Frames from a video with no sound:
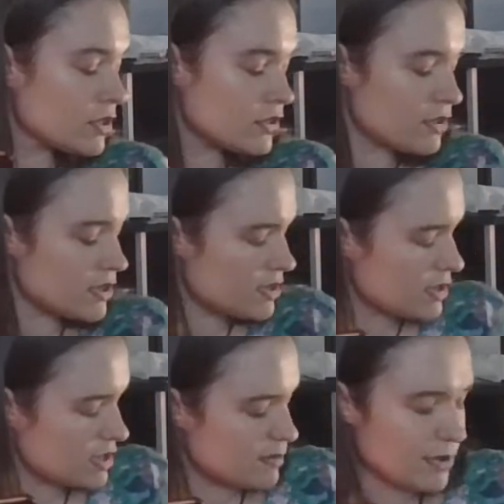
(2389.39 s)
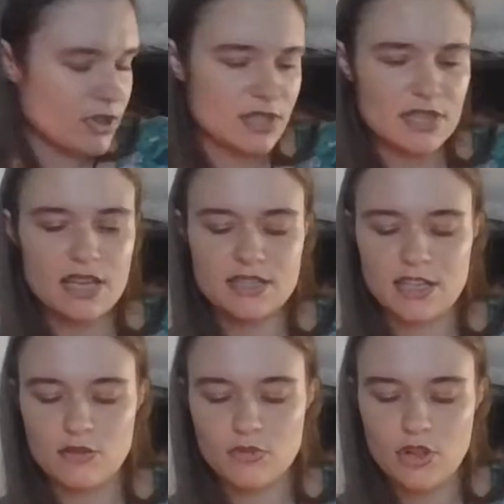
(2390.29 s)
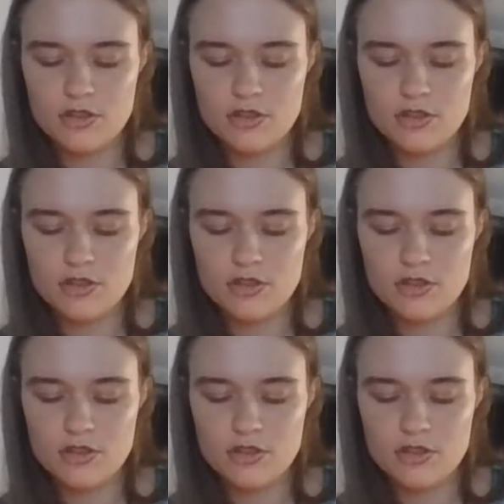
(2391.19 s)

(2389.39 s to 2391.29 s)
So this is Inspira Designs, and it will